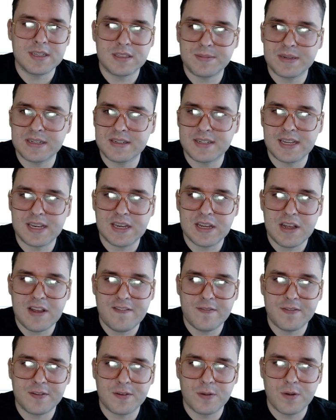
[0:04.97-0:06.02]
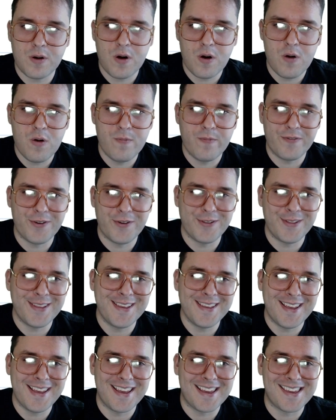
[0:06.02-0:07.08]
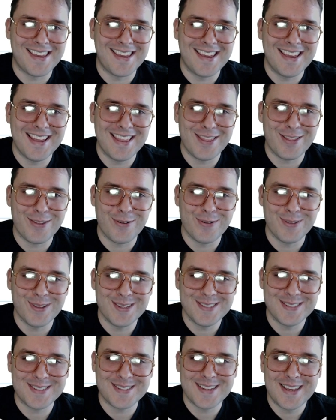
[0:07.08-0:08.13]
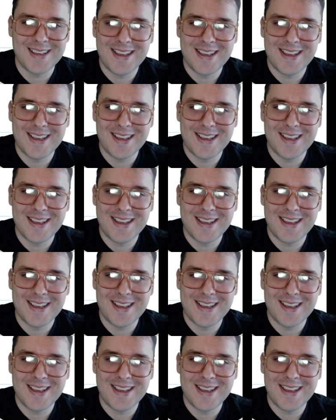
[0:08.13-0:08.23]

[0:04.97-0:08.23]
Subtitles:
about to take off, so hopefully I can get through this